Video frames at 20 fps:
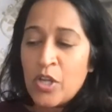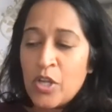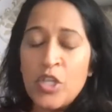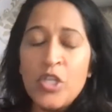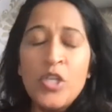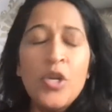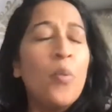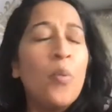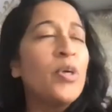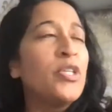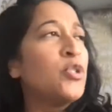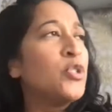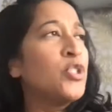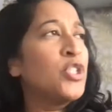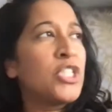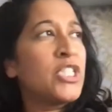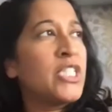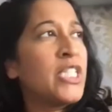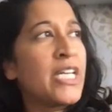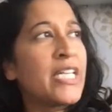you know what you
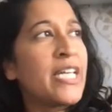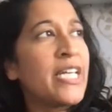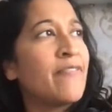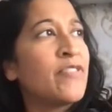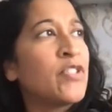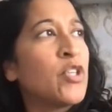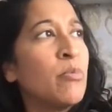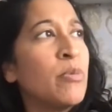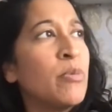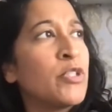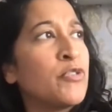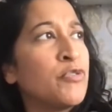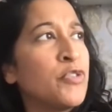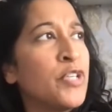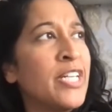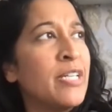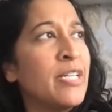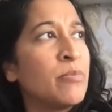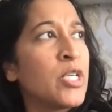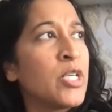just said gave so much
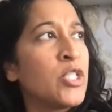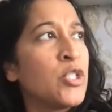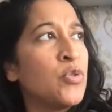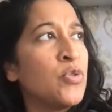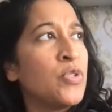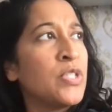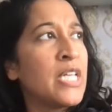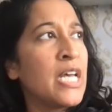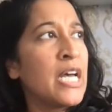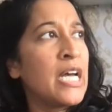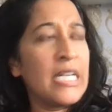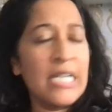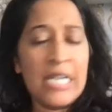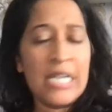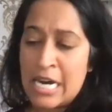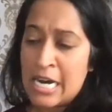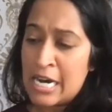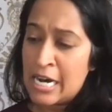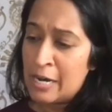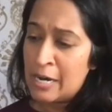freedom because you said
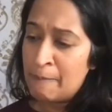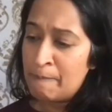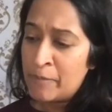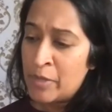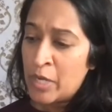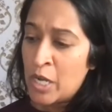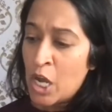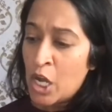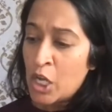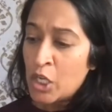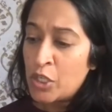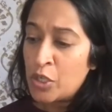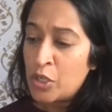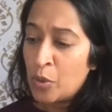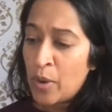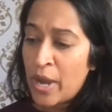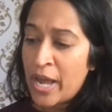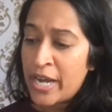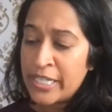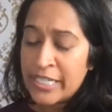um, you
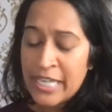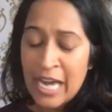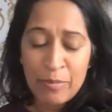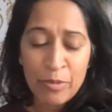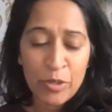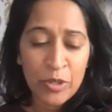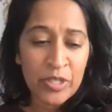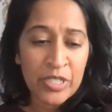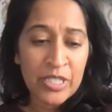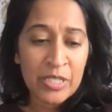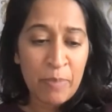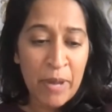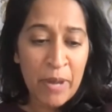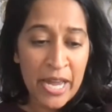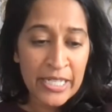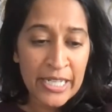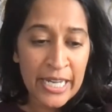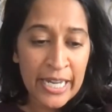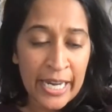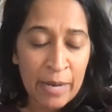know anytime you're
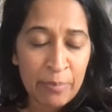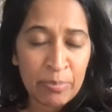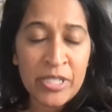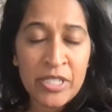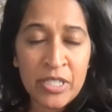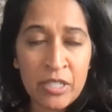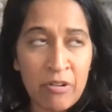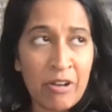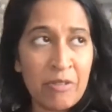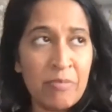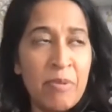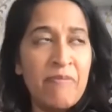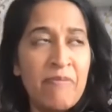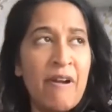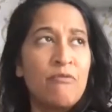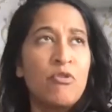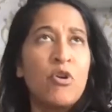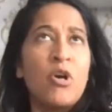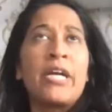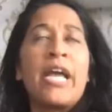expanding and please correct me if
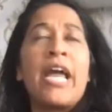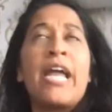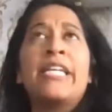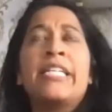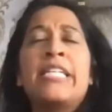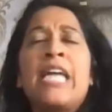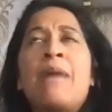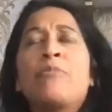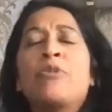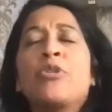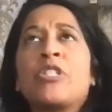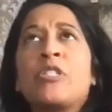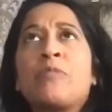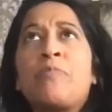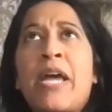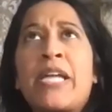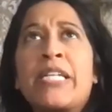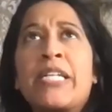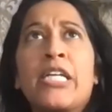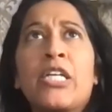i'm wrong anytime you're
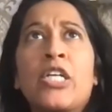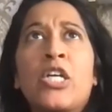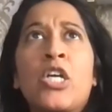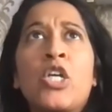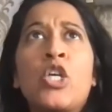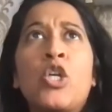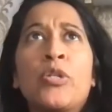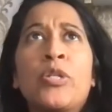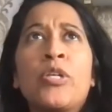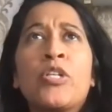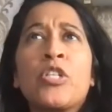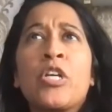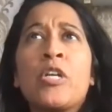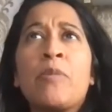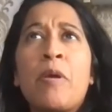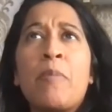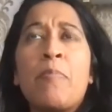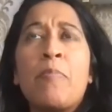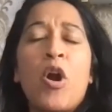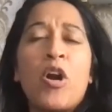expanding you know there's going
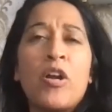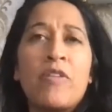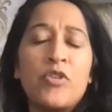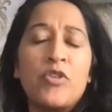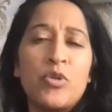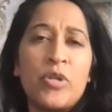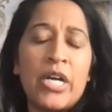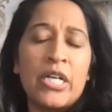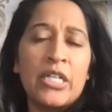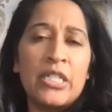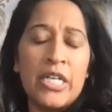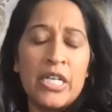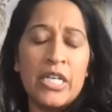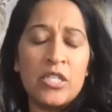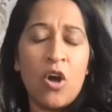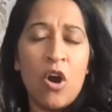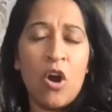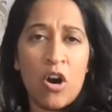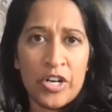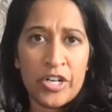to be a part of you that
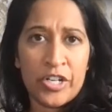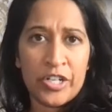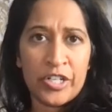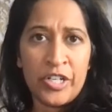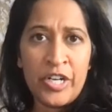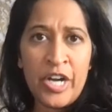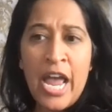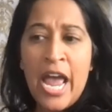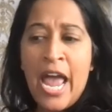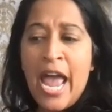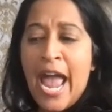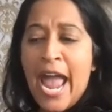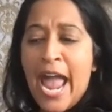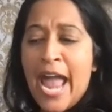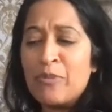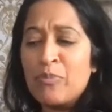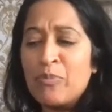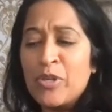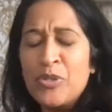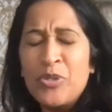clings harder
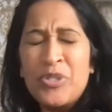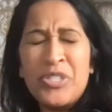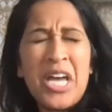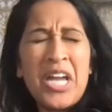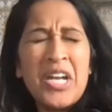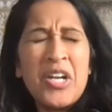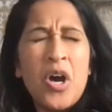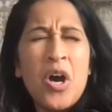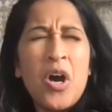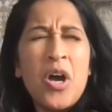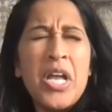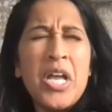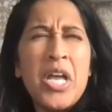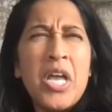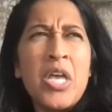and when you said